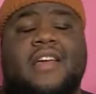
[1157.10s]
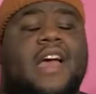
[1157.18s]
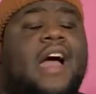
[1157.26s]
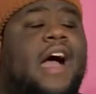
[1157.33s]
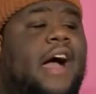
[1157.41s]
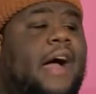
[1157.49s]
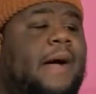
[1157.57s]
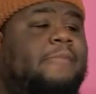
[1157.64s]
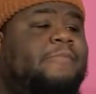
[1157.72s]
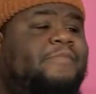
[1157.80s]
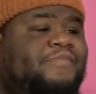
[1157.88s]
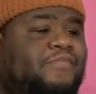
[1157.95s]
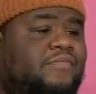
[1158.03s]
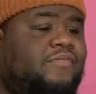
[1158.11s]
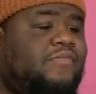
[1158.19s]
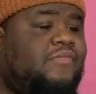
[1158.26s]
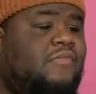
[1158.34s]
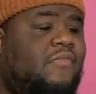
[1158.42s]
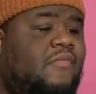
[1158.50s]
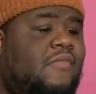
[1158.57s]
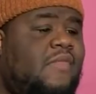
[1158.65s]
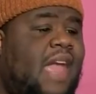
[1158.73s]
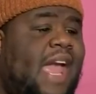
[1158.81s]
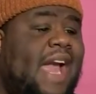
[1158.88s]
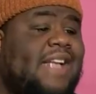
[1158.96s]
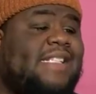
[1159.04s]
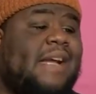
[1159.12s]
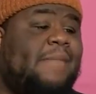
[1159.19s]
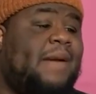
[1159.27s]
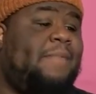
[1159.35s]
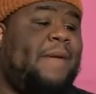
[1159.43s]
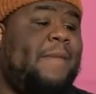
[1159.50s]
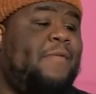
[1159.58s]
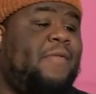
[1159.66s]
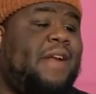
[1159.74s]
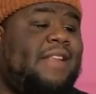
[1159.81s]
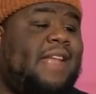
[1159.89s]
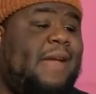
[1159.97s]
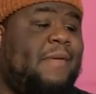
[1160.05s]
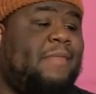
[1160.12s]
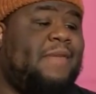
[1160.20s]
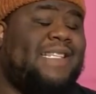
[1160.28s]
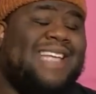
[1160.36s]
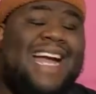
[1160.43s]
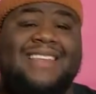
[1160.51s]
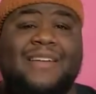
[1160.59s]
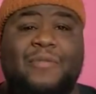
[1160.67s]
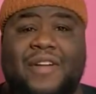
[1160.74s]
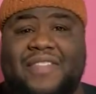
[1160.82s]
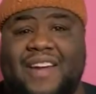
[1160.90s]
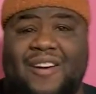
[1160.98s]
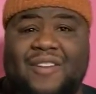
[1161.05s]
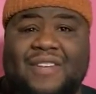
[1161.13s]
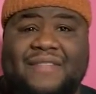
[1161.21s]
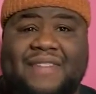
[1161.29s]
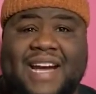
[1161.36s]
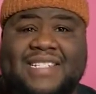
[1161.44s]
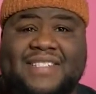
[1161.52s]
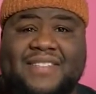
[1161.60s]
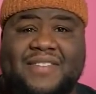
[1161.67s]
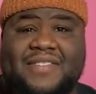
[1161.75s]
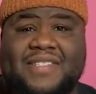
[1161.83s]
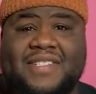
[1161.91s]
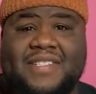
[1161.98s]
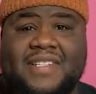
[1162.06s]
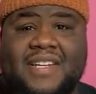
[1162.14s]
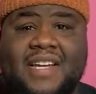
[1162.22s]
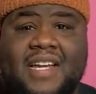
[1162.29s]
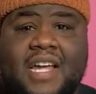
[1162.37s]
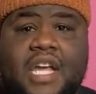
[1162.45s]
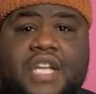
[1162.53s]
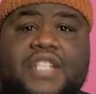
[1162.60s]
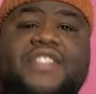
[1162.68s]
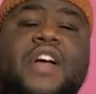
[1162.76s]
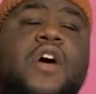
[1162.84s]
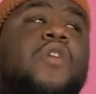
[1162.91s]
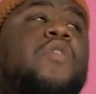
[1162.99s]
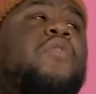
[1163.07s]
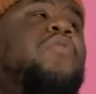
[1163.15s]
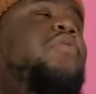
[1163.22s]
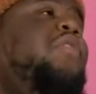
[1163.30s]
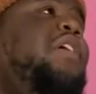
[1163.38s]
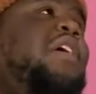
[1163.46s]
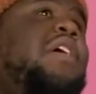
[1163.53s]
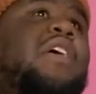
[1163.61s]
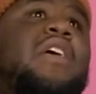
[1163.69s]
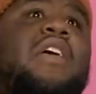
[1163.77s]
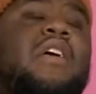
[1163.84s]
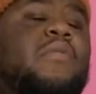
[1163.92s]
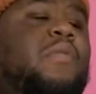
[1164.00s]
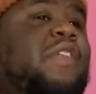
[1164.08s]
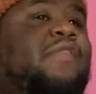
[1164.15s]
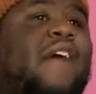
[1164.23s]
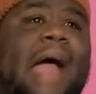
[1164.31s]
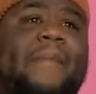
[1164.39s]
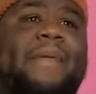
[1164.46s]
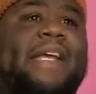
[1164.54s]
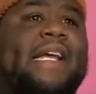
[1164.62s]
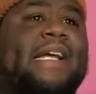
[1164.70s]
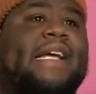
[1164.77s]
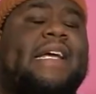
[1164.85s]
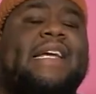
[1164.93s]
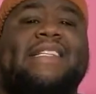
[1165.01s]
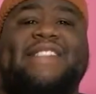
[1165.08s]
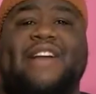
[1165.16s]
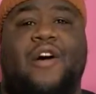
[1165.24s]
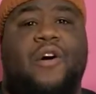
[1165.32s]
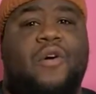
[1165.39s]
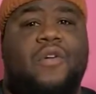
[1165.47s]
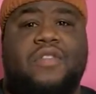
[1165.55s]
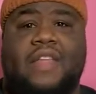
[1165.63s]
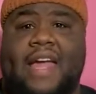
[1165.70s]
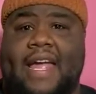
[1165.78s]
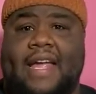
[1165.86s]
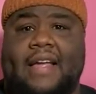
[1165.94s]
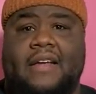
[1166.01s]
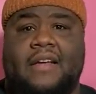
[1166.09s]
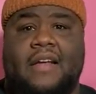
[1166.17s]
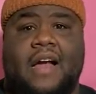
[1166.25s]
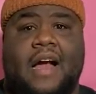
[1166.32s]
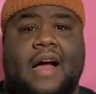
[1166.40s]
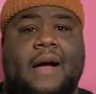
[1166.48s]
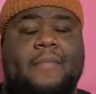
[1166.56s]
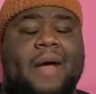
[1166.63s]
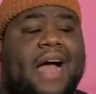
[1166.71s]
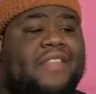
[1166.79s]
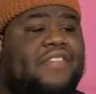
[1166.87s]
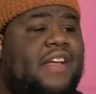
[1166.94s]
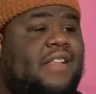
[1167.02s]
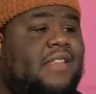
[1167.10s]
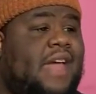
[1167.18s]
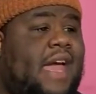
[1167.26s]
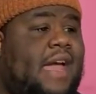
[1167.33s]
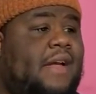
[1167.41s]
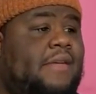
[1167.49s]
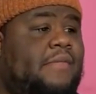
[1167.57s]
And some of the people that they were protecting were their own investors. So with Robinhood, it's a whole thing. I think that